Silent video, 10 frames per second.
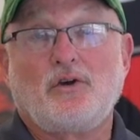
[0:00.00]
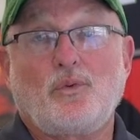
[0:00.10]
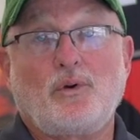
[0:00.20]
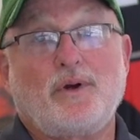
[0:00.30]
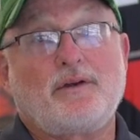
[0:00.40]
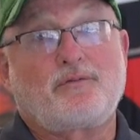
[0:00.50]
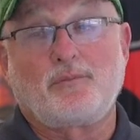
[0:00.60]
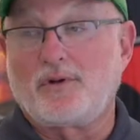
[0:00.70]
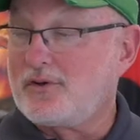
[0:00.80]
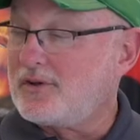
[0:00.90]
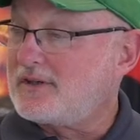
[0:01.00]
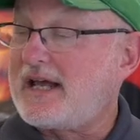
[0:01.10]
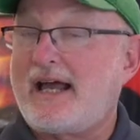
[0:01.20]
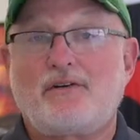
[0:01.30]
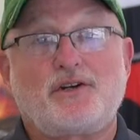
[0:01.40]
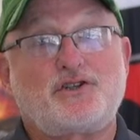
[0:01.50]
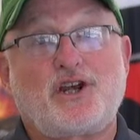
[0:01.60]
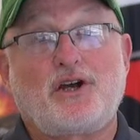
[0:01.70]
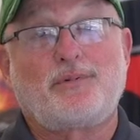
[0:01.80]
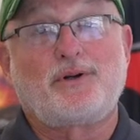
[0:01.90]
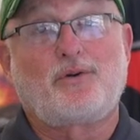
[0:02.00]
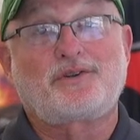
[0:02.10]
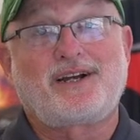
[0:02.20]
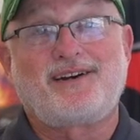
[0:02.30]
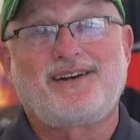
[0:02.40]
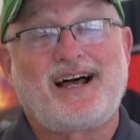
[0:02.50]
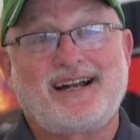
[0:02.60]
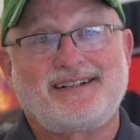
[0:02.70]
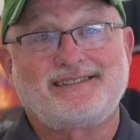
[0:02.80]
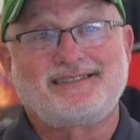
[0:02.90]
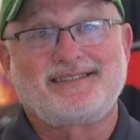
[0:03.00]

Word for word: We went from a little town in Shelby, North Carolina.